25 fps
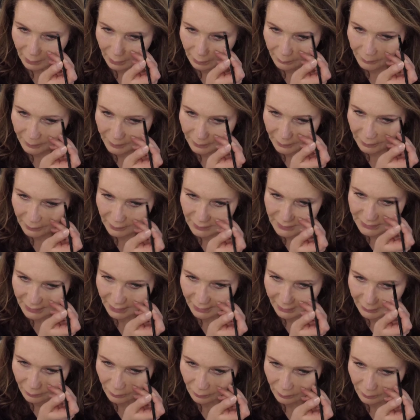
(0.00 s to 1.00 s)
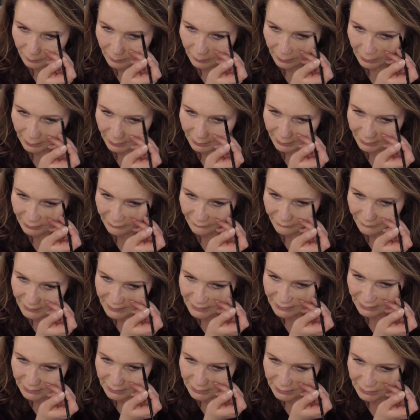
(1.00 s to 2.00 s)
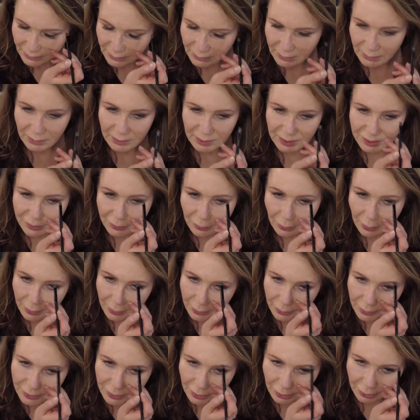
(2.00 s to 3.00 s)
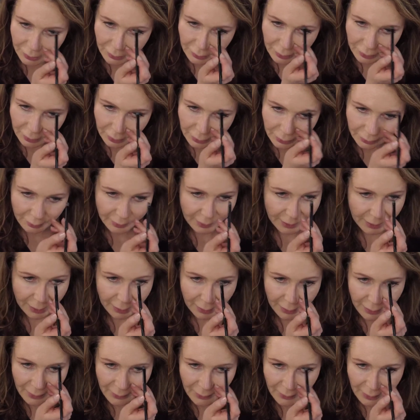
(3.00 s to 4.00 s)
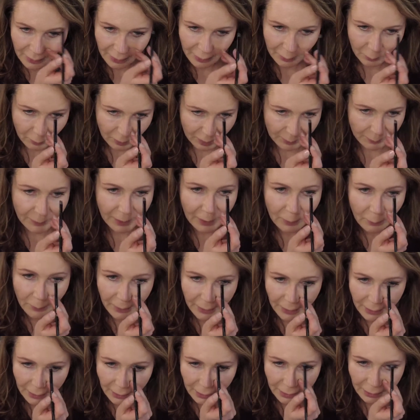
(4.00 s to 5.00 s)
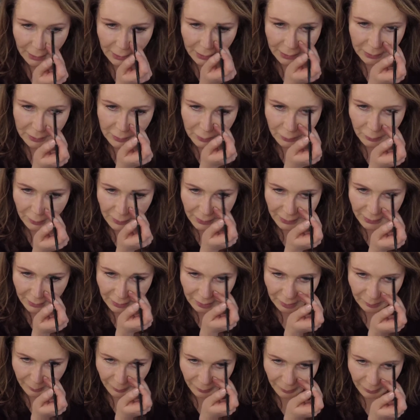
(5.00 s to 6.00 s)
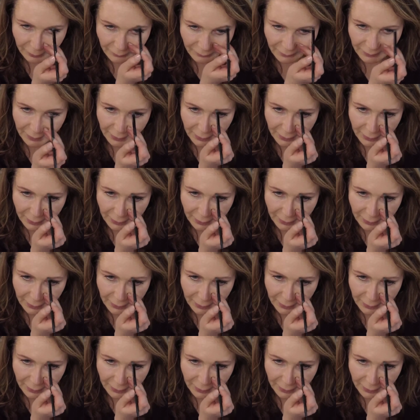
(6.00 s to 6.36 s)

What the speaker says: because I don't mind if it's a stronger, darker color there. And then I work my way toward the inner part of the